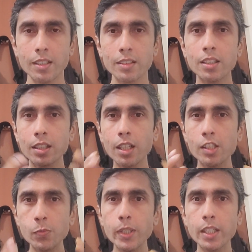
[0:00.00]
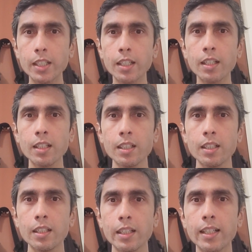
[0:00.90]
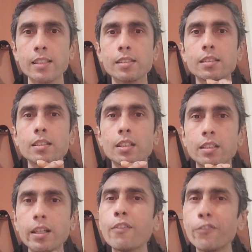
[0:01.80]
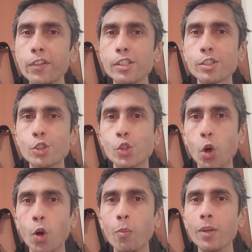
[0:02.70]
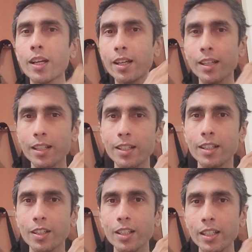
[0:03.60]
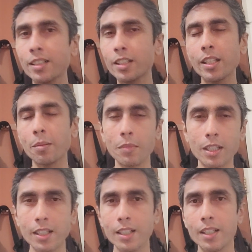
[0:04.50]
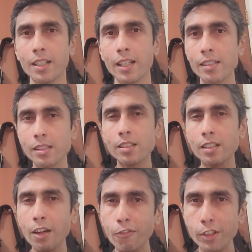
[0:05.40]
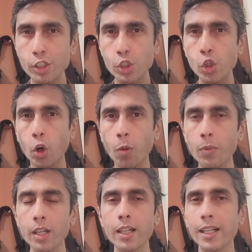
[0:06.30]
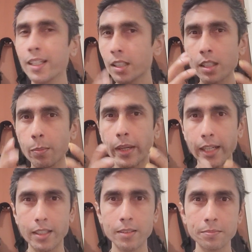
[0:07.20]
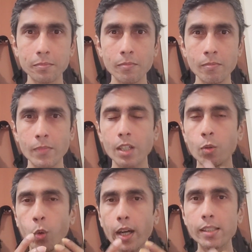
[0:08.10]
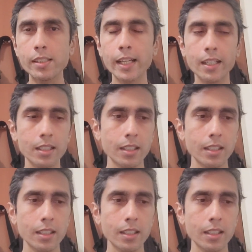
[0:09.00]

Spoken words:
the third speaker has the toughest job in the team, has the toughest job in the debate. Why is that?